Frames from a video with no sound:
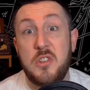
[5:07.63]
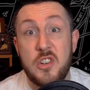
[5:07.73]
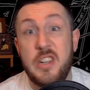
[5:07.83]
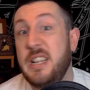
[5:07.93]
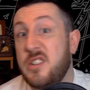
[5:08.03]

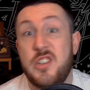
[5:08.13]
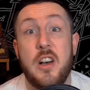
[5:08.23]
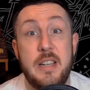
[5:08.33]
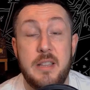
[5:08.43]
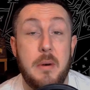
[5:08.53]
going to need to
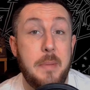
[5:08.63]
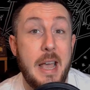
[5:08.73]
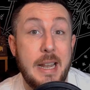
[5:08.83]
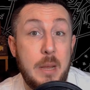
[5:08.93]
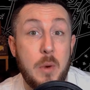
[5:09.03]
tidy them up
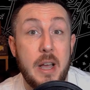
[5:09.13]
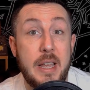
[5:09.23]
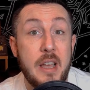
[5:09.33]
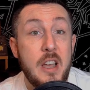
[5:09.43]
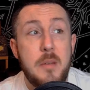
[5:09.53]

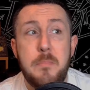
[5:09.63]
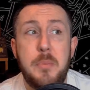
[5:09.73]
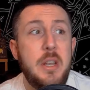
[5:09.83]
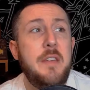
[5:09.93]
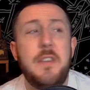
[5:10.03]
anyway.
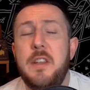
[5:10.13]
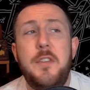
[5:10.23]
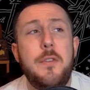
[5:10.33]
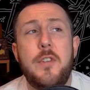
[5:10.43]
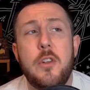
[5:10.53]
But even
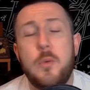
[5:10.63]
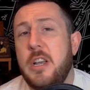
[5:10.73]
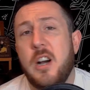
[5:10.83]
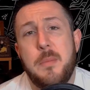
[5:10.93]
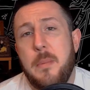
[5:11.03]
if you've done all
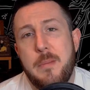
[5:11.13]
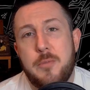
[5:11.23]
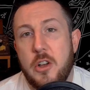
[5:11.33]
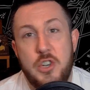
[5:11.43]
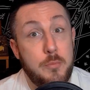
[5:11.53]
the armour by
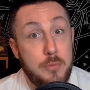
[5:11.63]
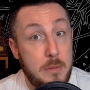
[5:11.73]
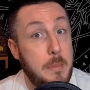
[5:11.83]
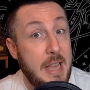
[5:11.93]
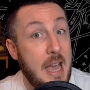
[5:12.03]
brush, you'll
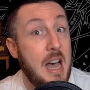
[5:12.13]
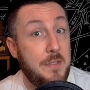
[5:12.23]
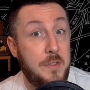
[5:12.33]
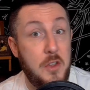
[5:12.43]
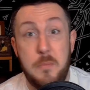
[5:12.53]
probably
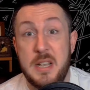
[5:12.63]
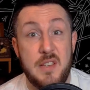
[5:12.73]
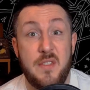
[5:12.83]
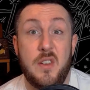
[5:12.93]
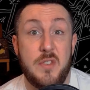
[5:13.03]
have a few
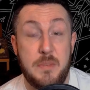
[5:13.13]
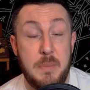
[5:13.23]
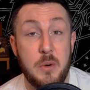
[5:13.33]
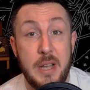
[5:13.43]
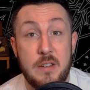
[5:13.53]
bits of
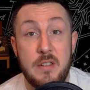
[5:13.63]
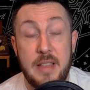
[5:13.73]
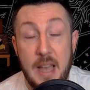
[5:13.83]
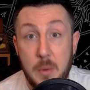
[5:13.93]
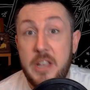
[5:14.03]
overspill here and
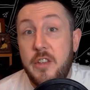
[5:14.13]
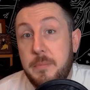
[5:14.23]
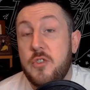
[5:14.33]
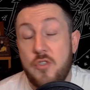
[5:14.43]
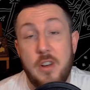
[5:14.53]
there where you've
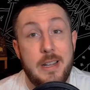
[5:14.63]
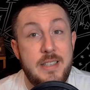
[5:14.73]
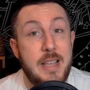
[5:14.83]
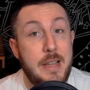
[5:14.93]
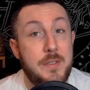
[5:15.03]
been trying to
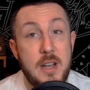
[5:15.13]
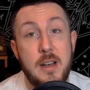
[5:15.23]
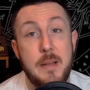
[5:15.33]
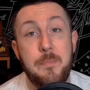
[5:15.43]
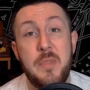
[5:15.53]
save
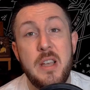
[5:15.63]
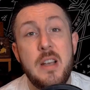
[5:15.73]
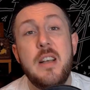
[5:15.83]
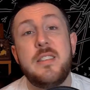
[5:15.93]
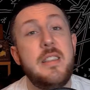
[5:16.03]
time.
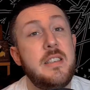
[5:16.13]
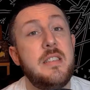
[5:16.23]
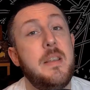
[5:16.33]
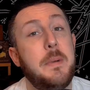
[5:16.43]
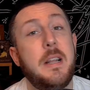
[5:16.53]
So this
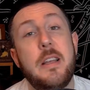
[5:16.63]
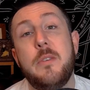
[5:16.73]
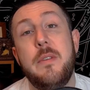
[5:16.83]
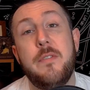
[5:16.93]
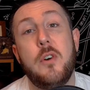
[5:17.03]
is typically
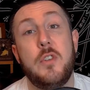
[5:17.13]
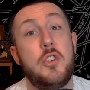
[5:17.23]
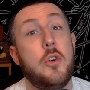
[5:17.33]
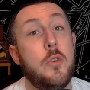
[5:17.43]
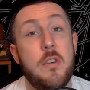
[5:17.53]
going to involve a
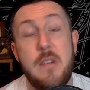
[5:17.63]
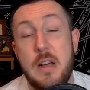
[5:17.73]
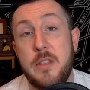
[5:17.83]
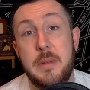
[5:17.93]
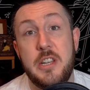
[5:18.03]
tour
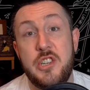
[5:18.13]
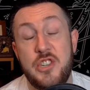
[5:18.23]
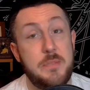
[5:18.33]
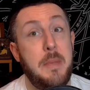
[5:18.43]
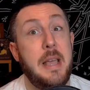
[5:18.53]
around the miniature,
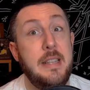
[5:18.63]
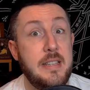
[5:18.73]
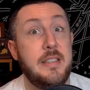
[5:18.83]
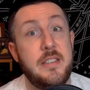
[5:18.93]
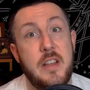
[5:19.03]
just
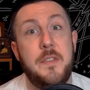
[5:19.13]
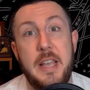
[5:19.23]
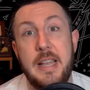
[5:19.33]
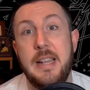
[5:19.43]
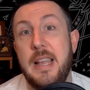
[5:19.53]
painting stuff
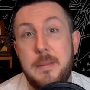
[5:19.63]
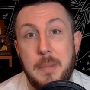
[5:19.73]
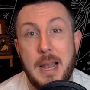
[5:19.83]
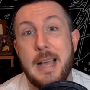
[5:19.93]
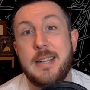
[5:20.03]
in
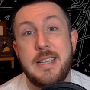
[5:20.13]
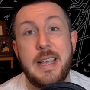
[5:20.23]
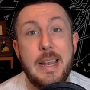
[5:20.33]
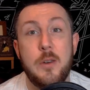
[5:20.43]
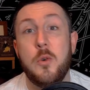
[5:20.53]
black to
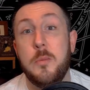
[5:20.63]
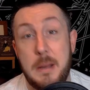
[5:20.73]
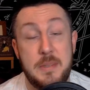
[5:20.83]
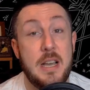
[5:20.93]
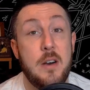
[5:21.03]
get it all
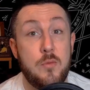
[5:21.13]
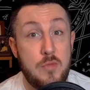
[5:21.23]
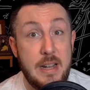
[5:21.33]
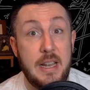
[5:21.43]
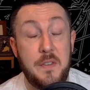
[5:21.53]
mapped out
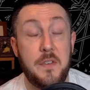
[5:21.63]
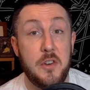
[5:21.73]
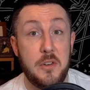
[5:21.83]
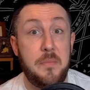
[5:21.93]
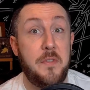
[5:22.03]
ready
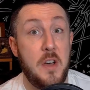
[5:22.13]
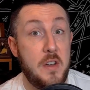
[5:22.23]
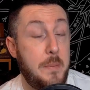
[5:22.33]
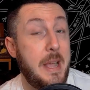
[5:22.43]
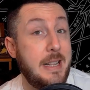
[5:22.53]
for
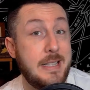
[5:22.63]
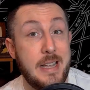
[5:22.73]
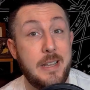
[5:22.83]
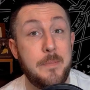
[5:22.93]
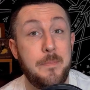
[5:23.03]
further
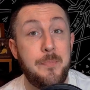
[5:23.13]
painting.